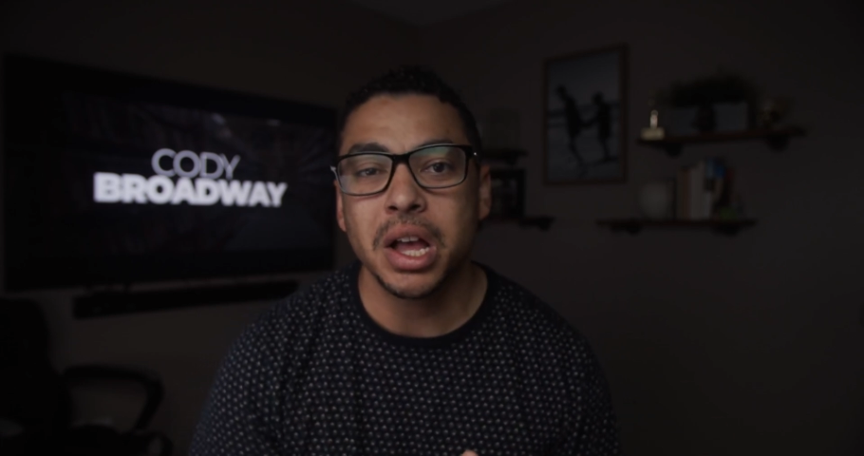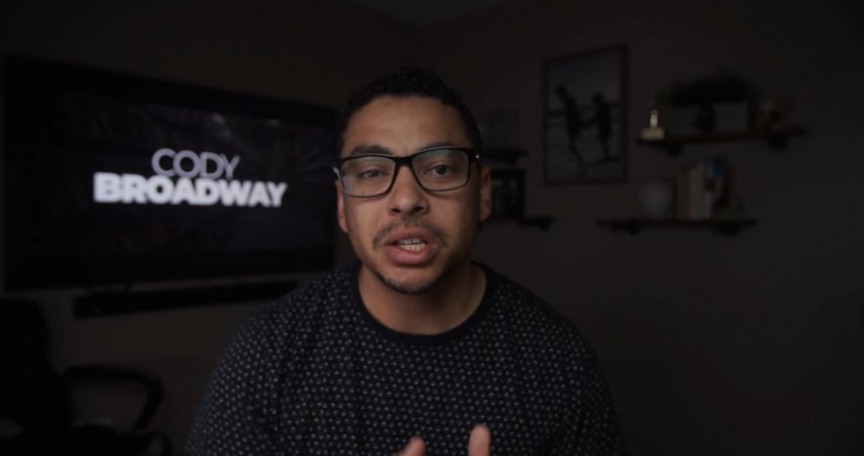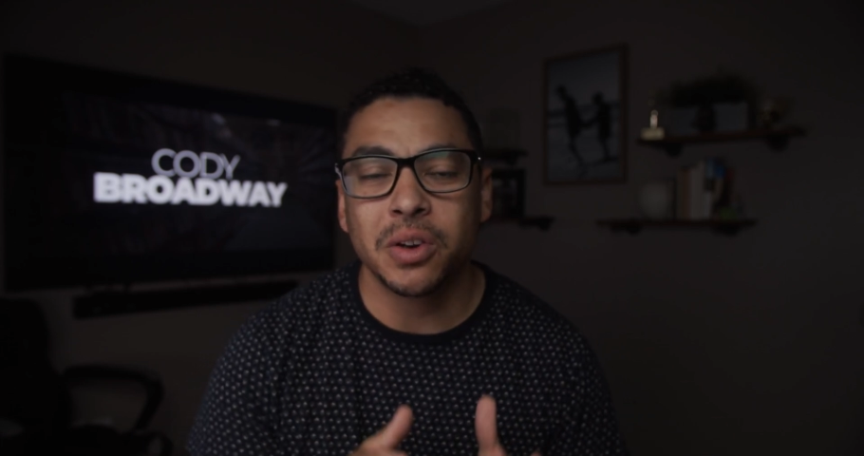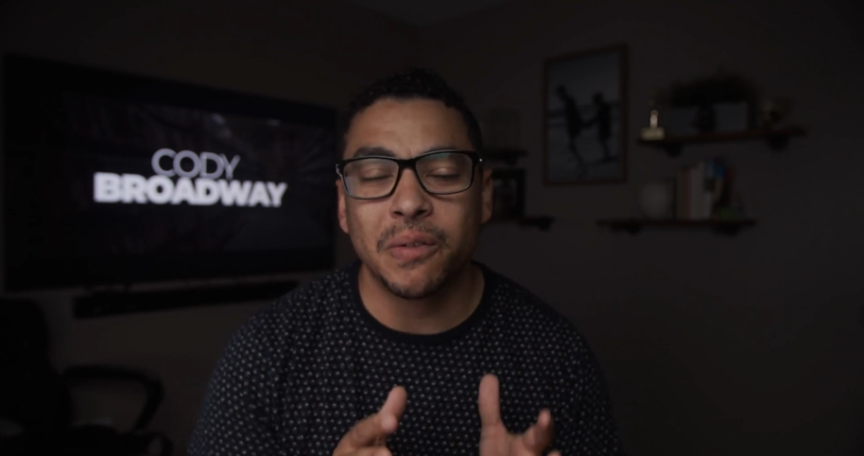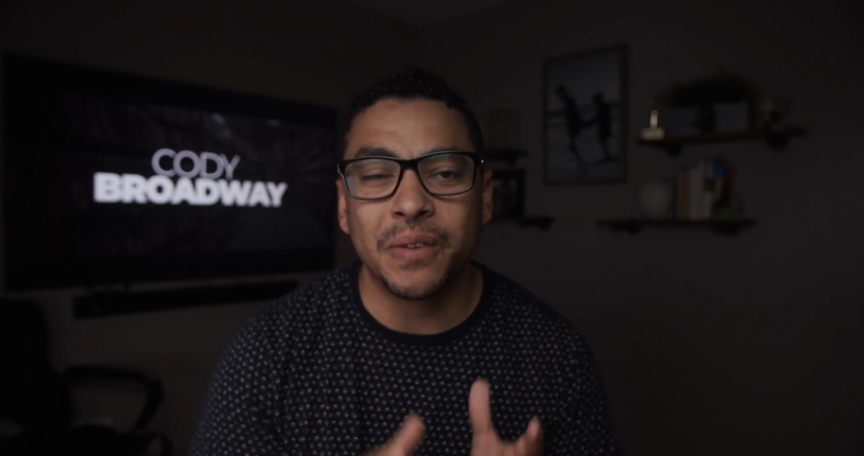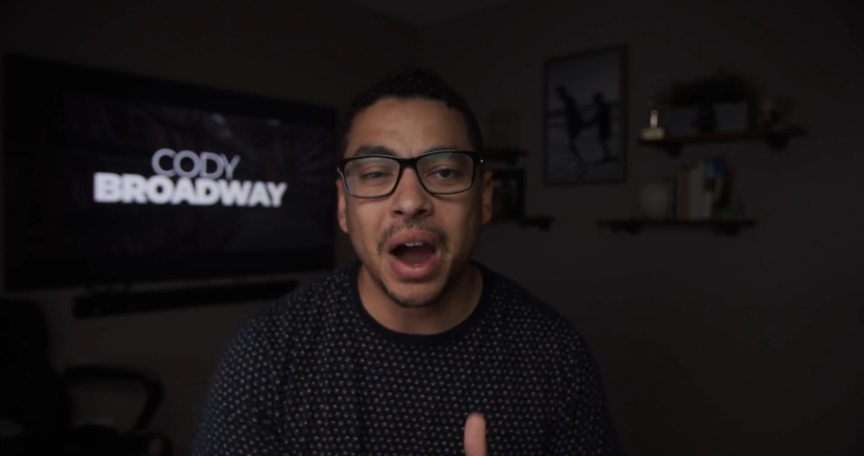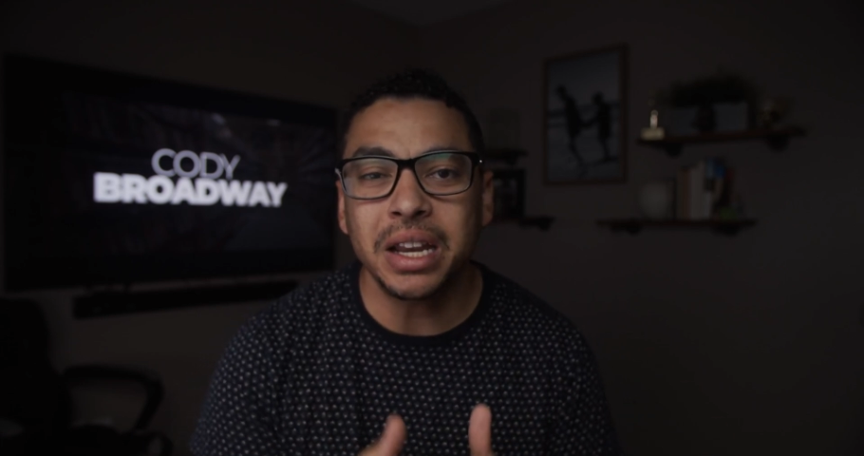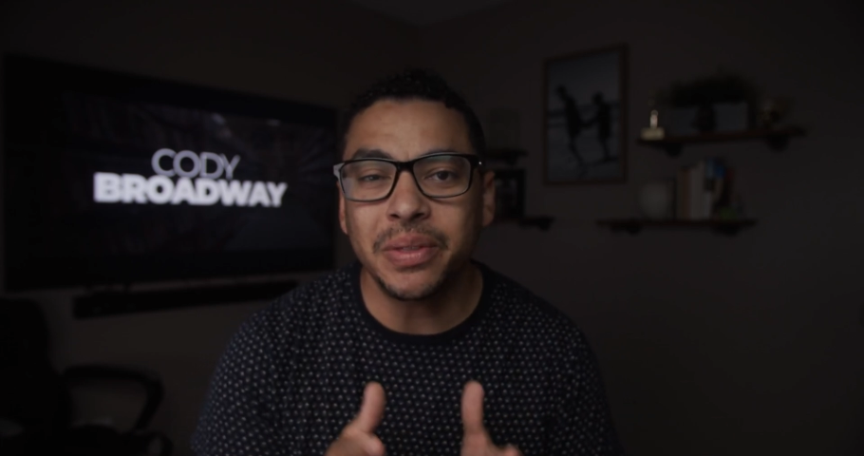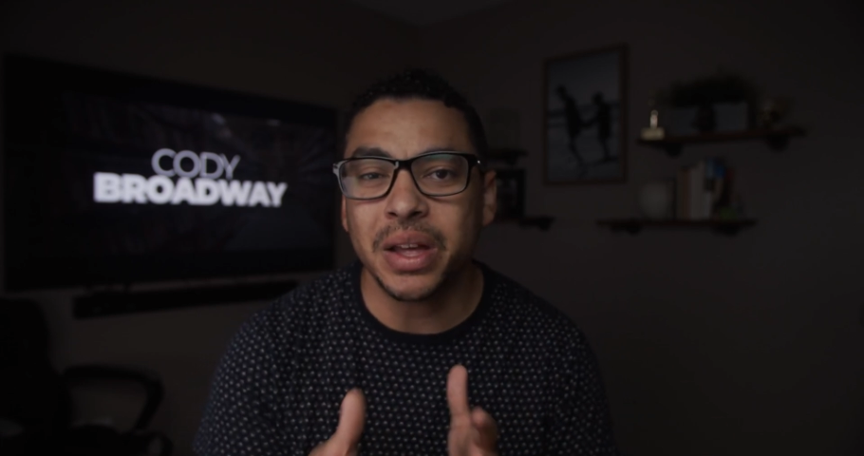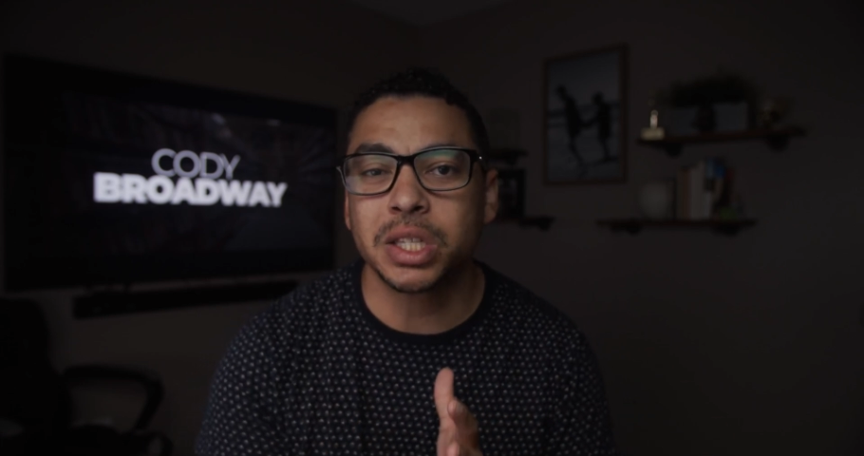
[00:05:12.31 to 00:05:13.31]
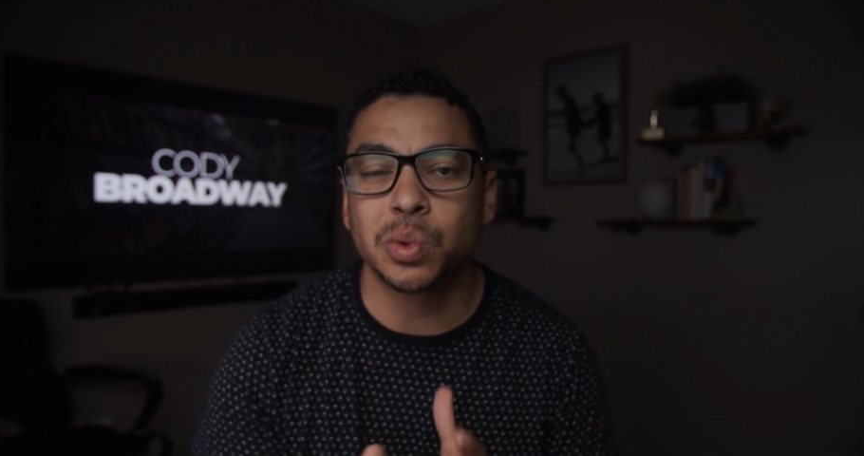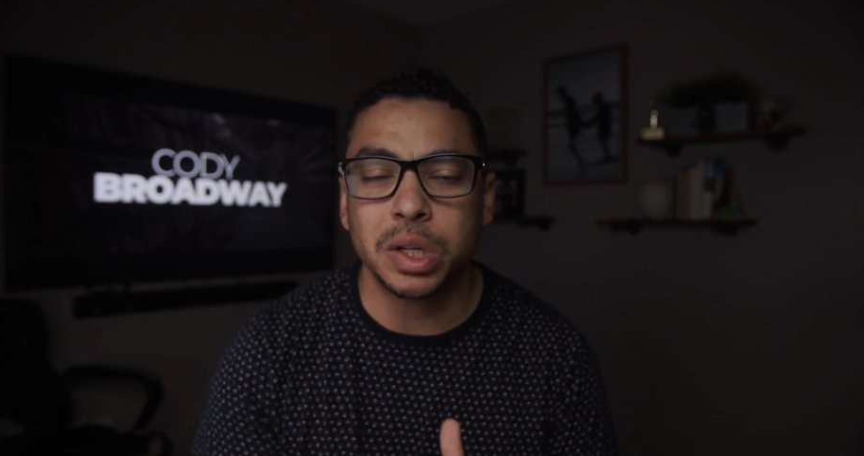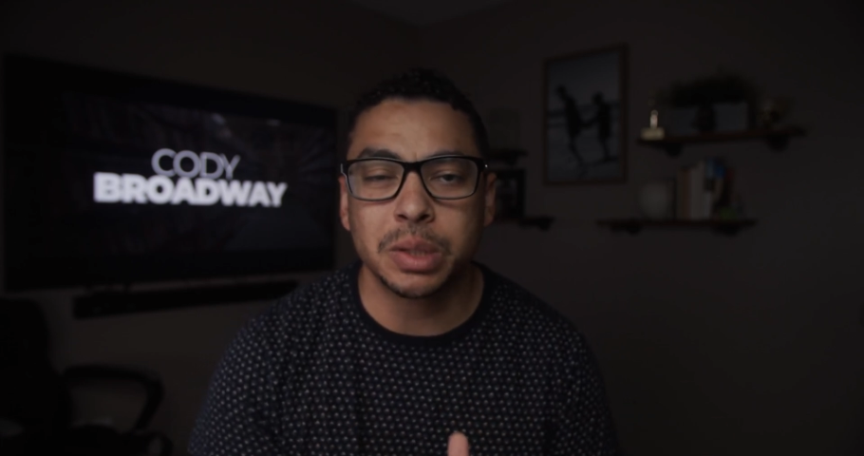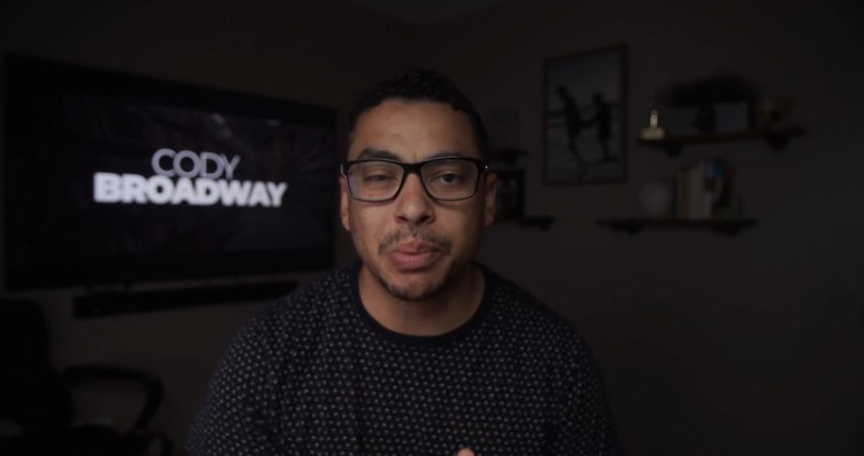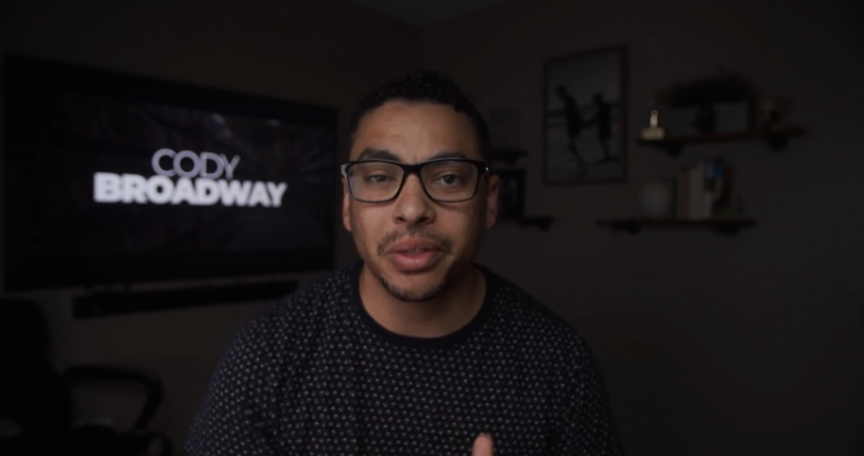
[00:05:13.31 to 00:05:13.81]
So finding that sweet
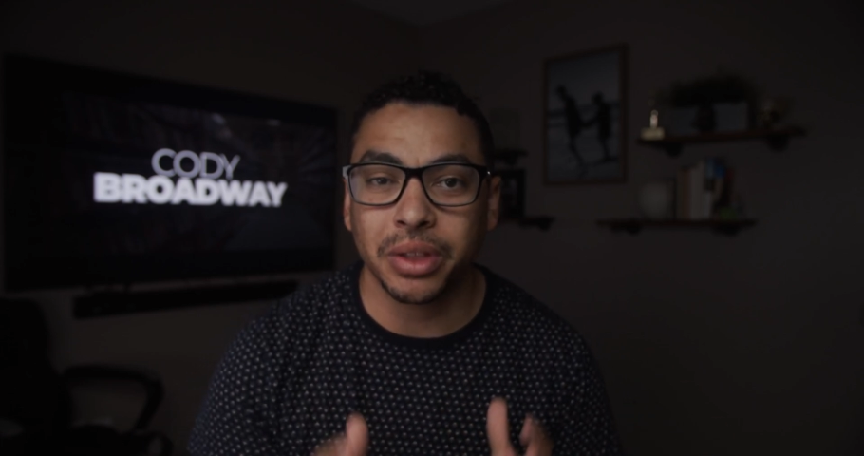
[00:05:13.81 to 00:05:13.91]
spot